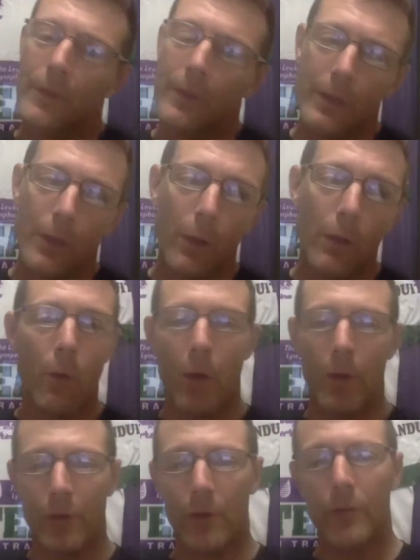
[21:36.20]
There are
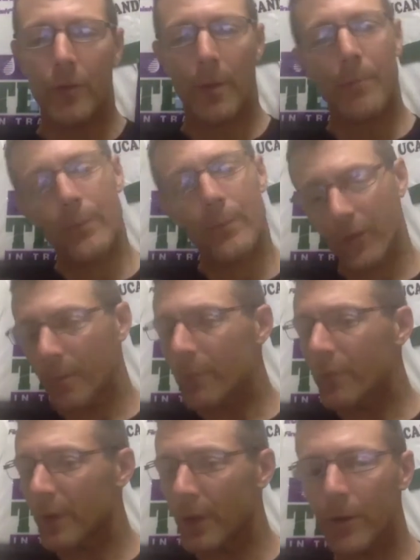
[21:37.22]
also some
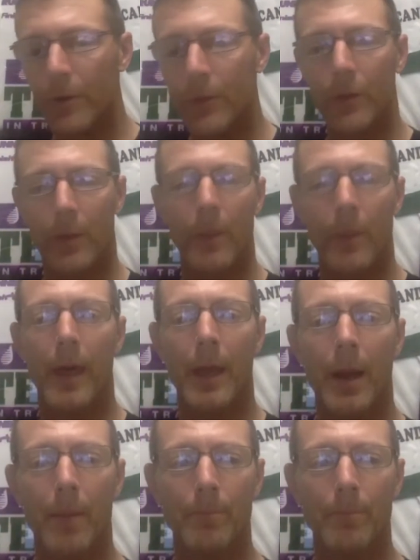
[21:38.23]
fitters that